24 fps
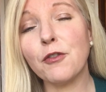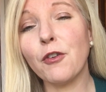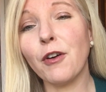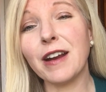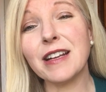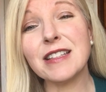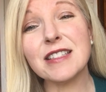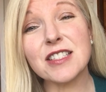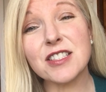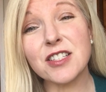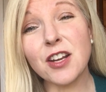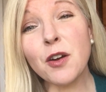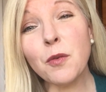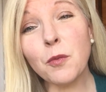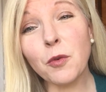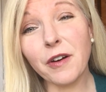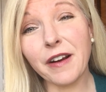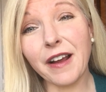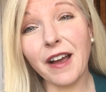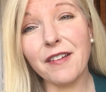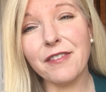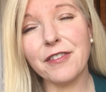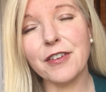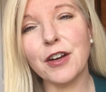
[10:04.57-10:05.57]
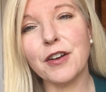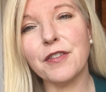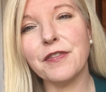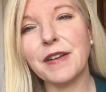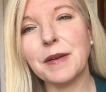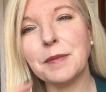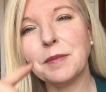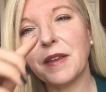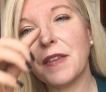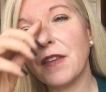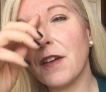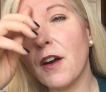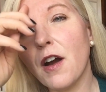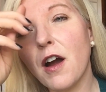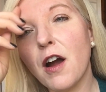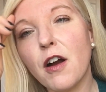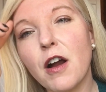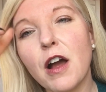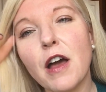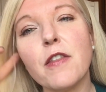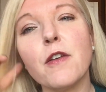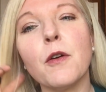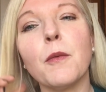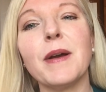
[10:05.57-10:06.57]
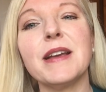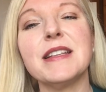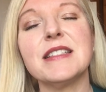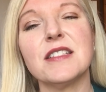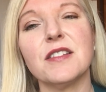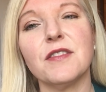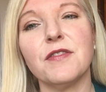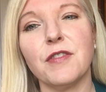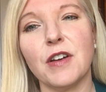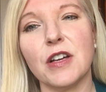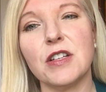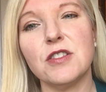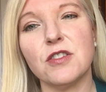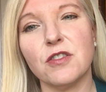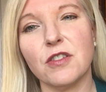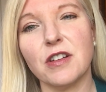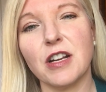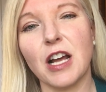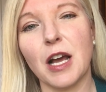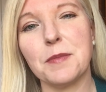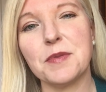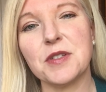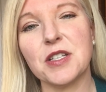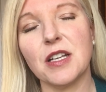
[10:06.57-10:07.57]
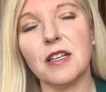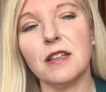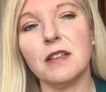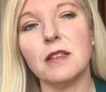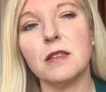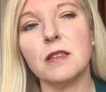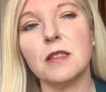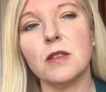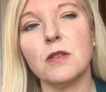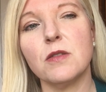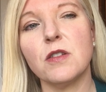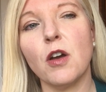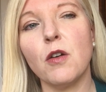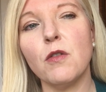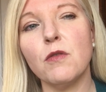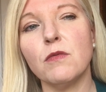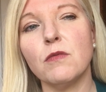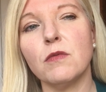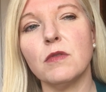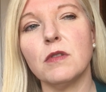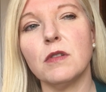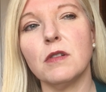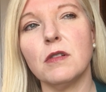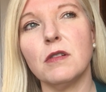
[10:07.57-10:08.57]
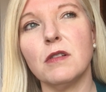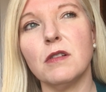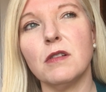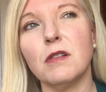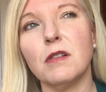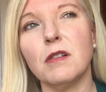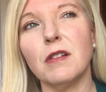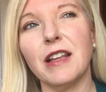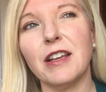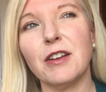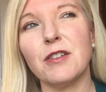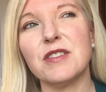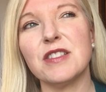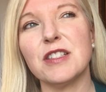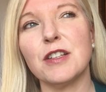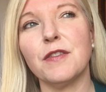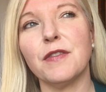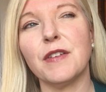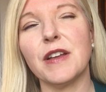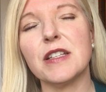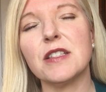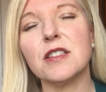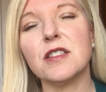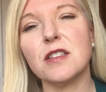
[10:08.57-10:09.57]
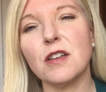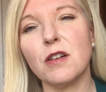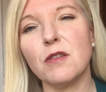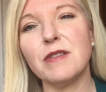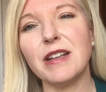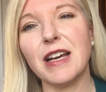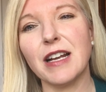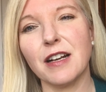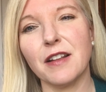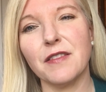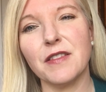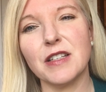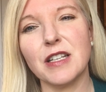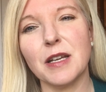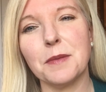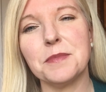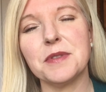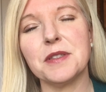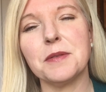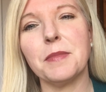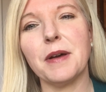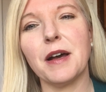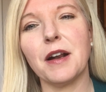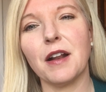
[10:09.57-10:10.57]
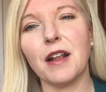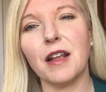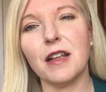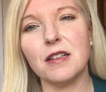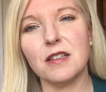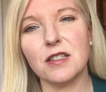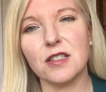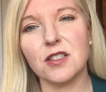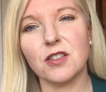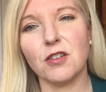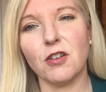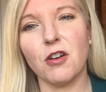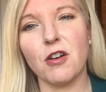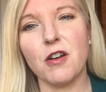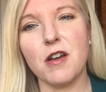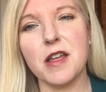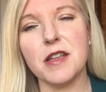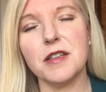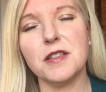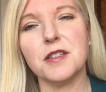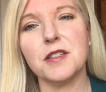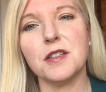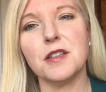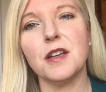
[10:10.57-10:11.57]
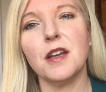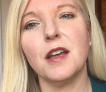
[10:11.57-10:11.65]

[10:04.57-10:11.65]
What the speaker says: grants don't work out for your family, there are other ways to fund your adoption. So don't let yourself get so down in the dumps about it and discouraged.